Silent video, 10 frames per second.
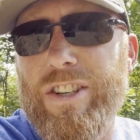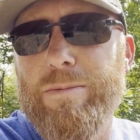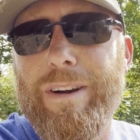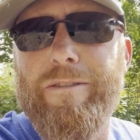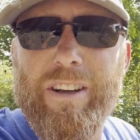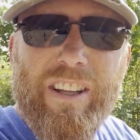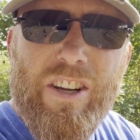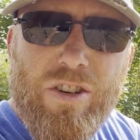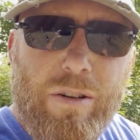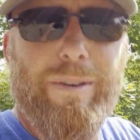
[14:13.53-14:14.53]
My
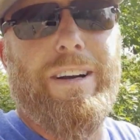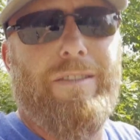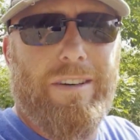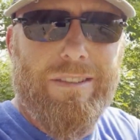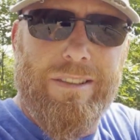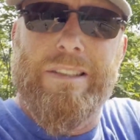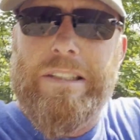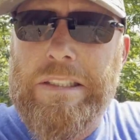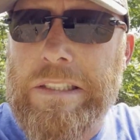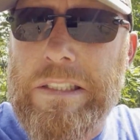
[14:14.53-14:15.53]
field-ish, whatever,
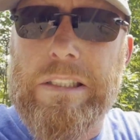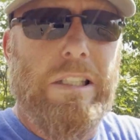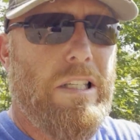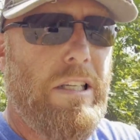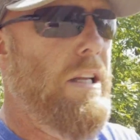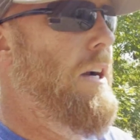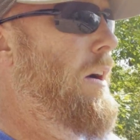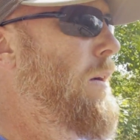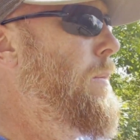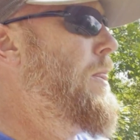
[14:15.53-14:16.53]
this little
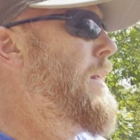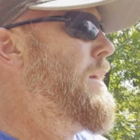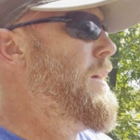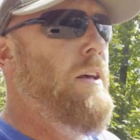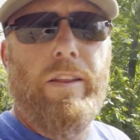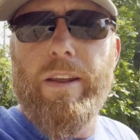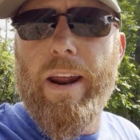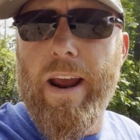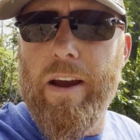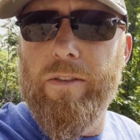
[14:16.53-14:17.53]
area that
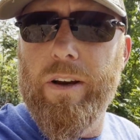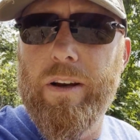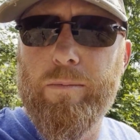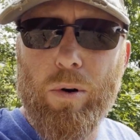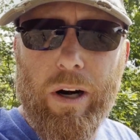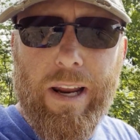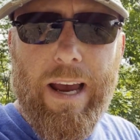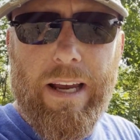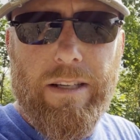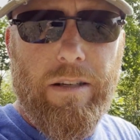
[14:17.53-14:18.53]
I have
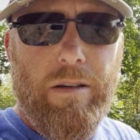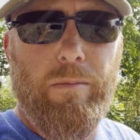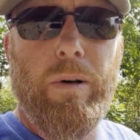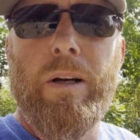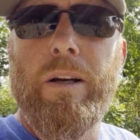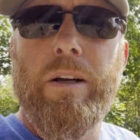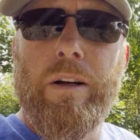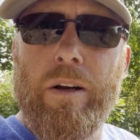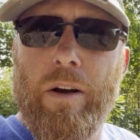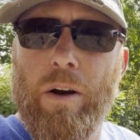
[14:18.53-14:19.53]
broadcast some
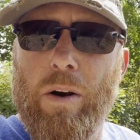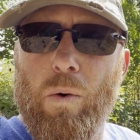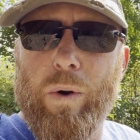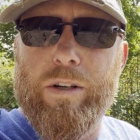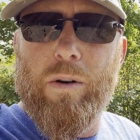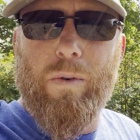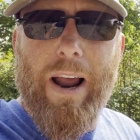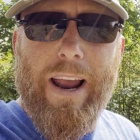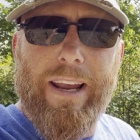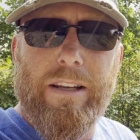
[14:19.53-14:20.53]
winter
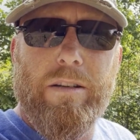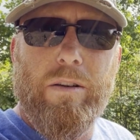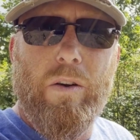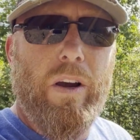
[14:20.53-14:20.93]
rye into.